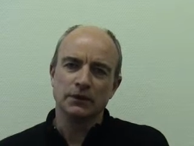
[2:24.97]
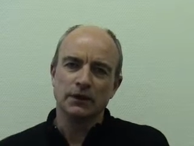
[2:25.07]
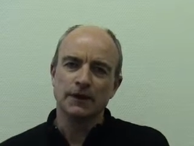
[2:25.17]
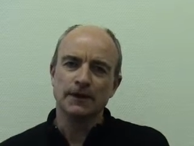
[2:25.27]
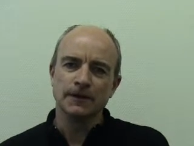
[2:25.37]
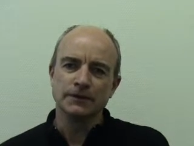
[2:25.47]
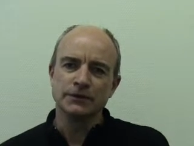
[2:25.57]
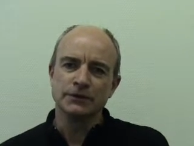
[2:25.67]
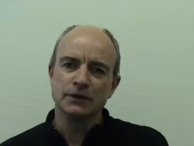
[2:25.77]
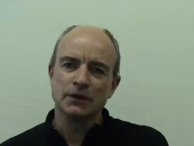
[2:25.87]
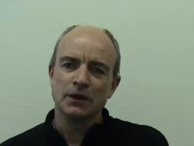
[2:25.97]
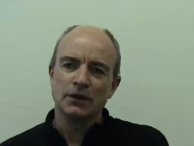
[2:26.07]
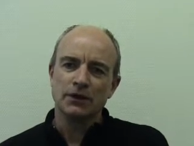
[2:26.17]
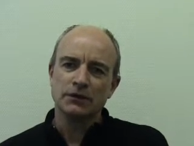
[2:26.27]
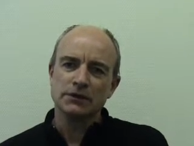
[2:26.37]
And
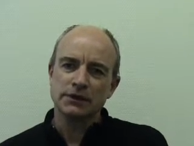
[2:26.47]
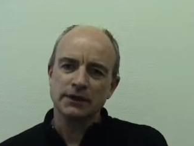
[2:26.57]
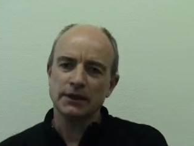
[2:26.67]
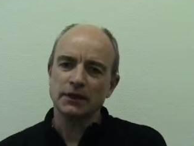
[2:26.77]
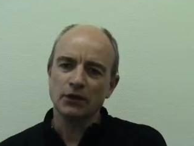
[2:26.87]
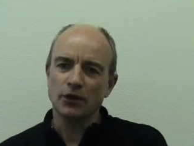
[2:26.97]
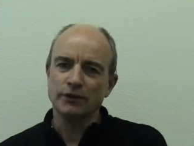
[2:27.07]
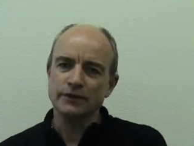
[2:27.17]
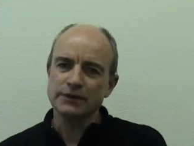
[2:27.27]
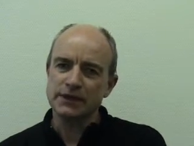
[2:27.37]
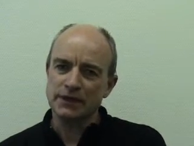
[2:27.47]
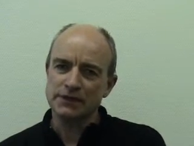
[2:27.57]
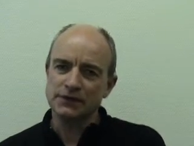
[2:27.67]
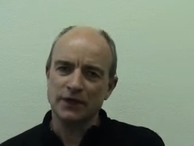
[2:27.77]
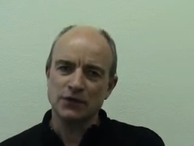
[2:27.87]
there is clearly a lot of
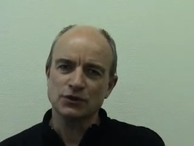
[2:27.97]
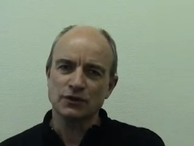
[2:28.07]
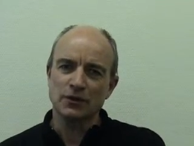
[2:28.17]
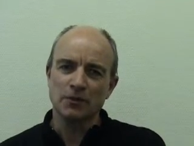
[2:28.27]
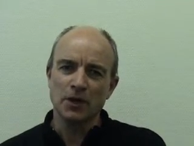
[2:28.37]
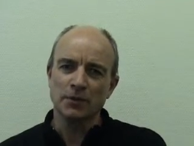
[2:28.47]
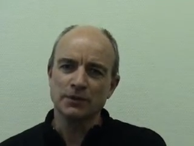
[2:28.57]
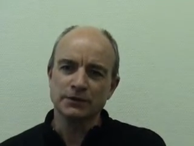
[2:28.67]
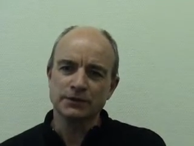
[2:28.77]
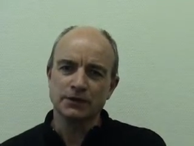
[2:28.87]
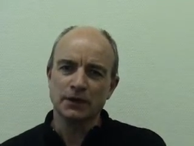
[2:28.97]
dissatisfaction at the moment